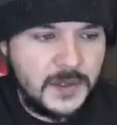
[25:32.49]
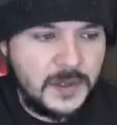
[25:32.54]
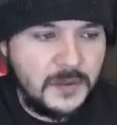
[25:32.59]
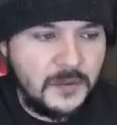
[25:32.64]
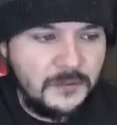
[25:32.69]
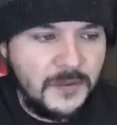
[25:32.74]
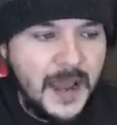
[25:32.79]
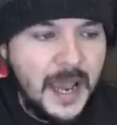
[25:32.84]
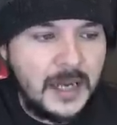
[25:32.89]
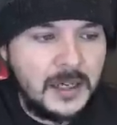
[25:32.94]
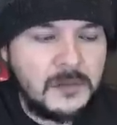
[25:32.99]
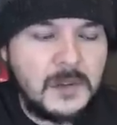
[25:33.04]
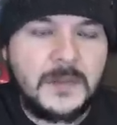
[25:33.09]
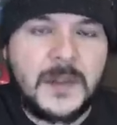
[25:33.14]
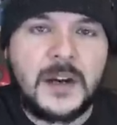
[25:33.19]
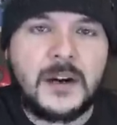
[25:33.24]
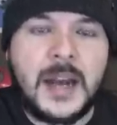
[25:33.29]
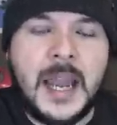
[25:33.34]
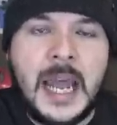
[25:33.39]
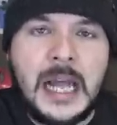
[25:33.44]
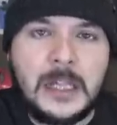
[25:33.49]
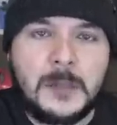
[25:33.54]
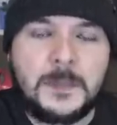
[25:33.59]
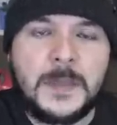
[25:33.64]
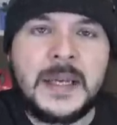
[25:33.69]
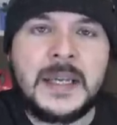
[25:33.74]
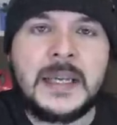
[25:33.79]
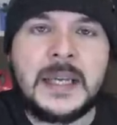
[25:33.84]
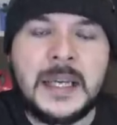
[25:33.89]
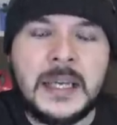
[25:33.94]
to the fact that they are
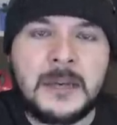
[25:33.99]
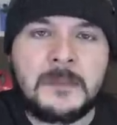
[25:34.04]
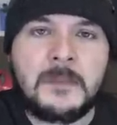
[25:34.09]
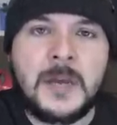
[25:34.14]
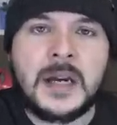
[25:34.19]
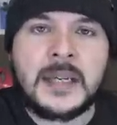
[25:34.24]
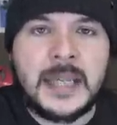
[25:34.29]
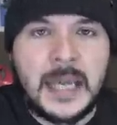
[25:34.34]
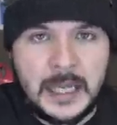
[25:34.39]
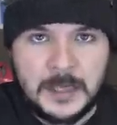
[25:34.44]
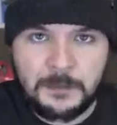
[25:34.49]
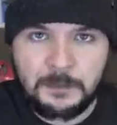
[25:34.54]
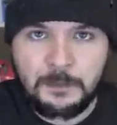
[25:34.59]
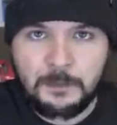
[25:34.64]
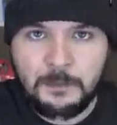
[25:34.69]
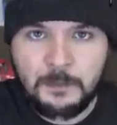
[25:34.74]
helping him again.